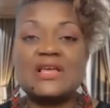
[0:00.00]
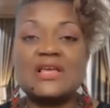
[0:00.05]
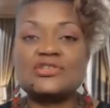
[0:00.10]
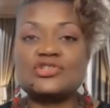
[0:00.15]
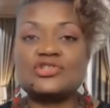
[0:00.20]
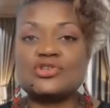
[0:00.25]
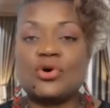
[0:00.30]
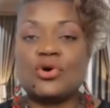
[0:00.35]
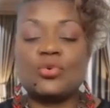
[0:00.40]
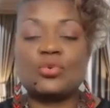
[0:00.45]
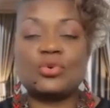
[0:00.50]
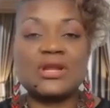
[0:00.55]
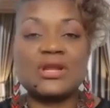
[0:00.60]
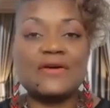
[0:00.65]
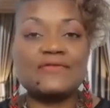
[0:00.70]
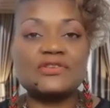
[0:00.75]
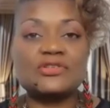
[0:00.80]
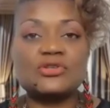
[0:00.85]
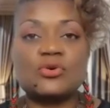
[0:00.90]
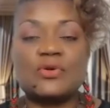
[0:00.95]
So
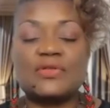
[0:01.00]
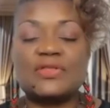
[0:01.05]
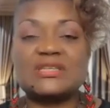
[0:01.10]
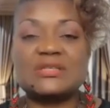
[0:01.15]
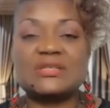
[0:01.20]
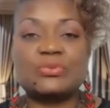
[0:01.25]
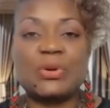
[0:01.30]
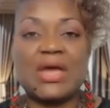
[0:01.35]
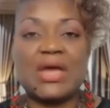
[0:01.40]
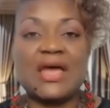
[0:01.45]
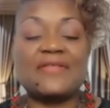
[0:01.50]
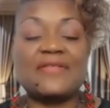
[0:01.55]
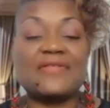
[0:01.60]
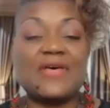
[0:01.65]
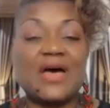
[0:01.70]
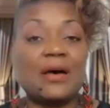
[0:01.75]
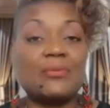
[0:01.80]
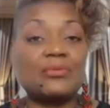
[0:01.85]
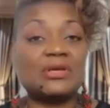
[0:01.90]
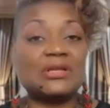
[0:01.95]
whatever's on this path,
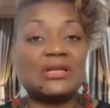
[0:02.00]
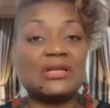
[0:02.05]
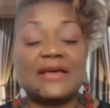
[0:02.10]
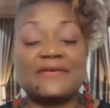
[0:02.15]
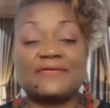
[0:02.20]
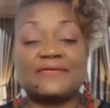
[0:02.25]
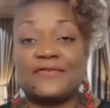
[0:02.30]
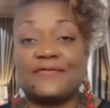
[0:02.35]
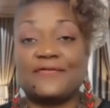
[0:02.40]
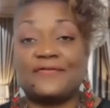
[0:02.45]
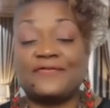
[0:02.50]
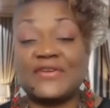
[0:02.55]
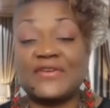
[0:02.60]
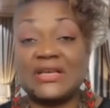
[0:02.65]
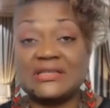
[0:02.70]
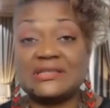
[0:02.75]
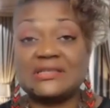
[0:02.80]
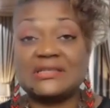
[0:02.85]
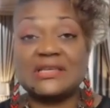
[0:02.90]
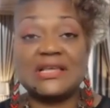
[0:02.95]
I'm going to have to
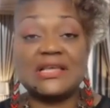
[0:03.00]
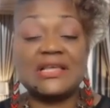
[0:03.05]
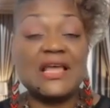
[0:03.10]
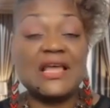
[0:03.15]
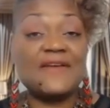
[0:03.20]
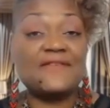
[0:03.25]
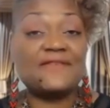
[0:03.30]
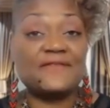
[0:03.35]
fix it,